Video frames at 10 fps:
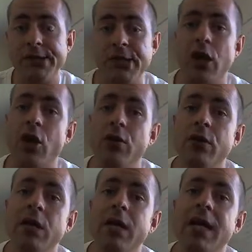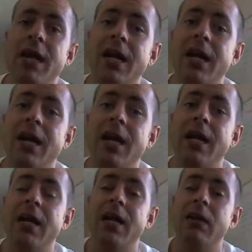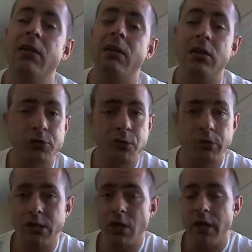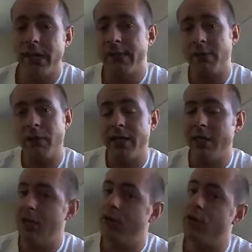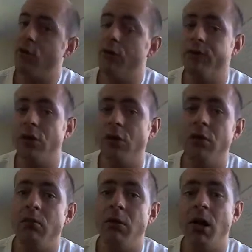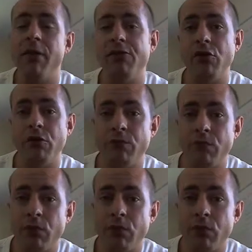So the lunchbox diet, it's about eating little and often, but if you're